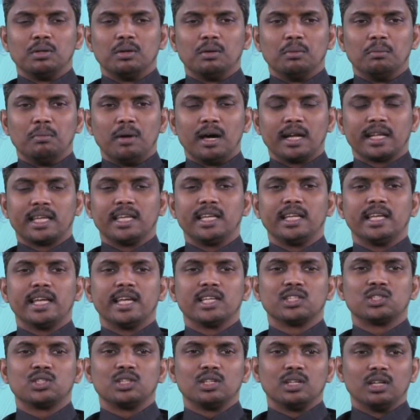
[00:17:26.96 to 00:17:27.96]
marking
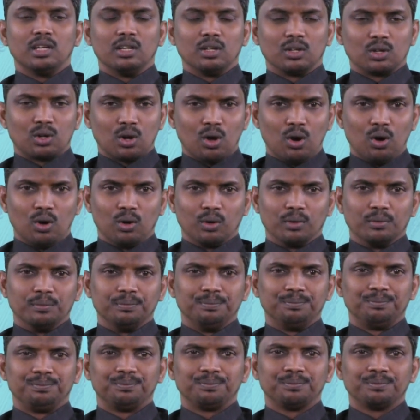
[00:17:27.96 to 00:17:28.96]
as wrong.
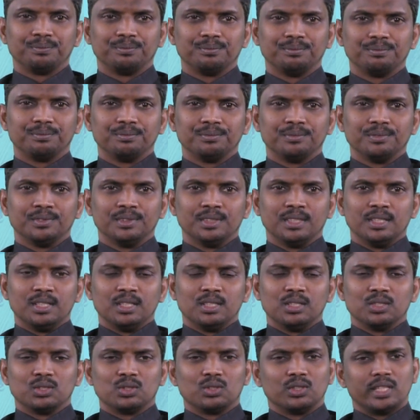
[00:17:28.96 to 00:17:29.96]

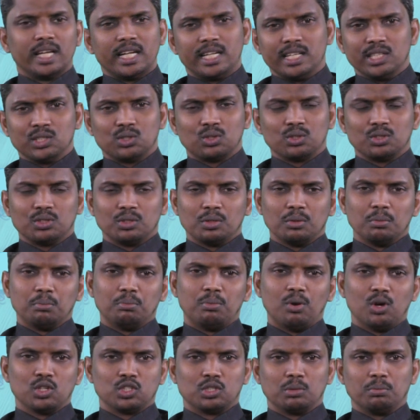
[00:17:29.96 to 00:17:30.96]
So that is
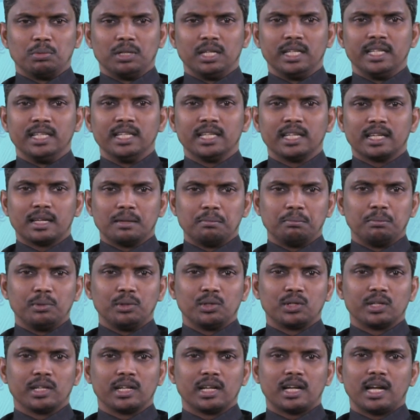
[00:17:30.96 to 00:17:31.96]
possible in
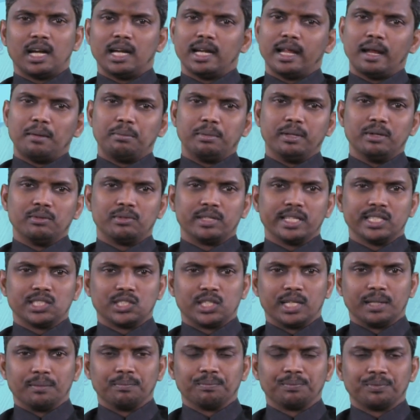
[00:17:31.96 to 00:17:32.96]
computer adaptive
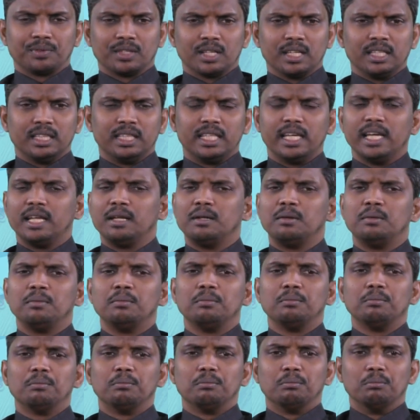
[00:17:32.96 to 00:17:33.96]
testing. Then
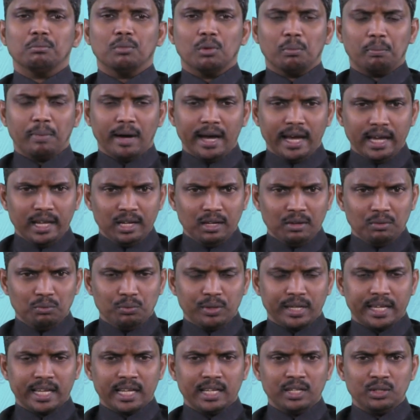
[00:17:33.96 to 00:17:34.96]
mobile,
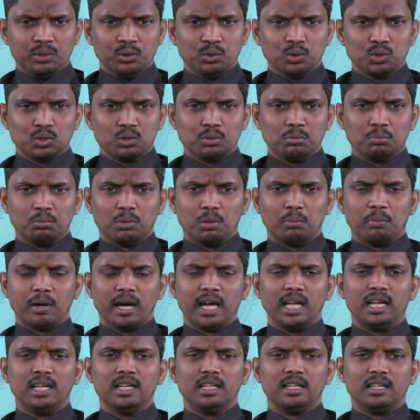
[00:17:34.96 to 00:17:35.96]
we can use
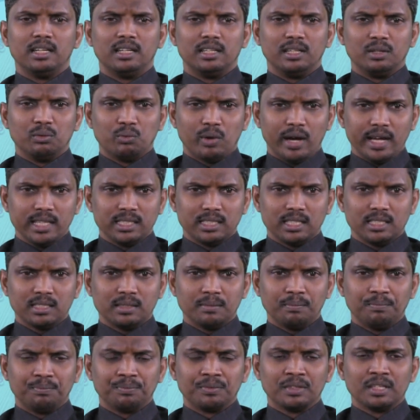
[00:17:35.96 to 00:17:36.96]
mobile devices.
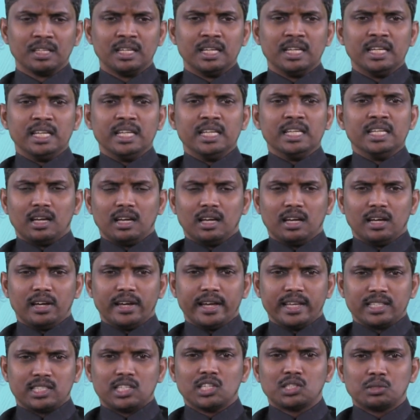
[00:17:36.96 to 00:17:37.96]

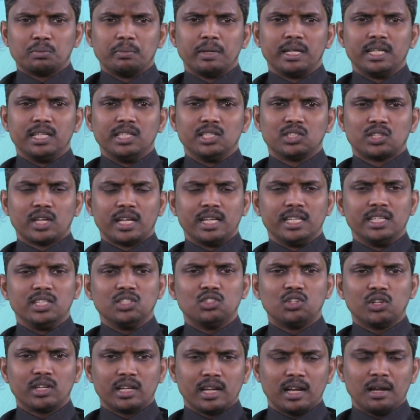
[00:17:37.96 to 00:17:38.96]
Assessment is an
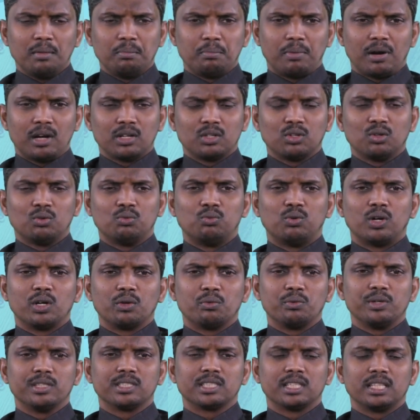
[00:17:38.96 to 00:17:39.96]
integral part of
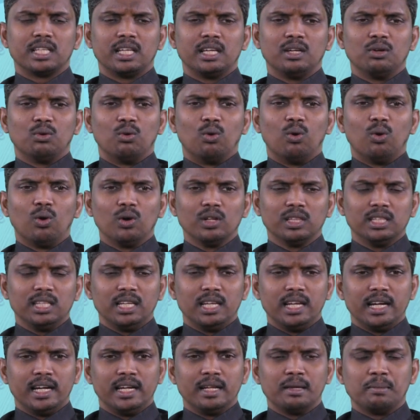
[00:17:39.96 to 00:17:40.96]
what we say all the
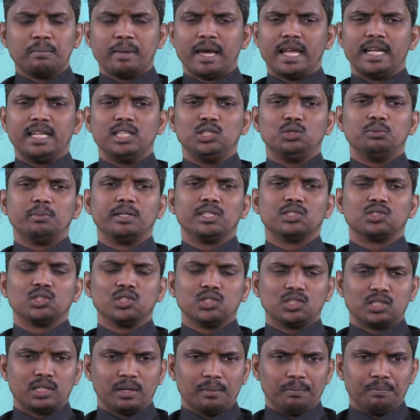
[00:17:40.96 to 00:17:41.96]
learning management
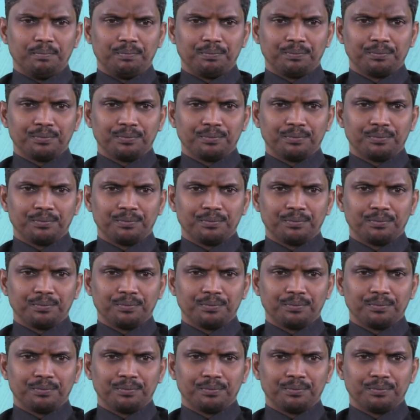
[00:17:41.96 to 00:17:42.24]
system.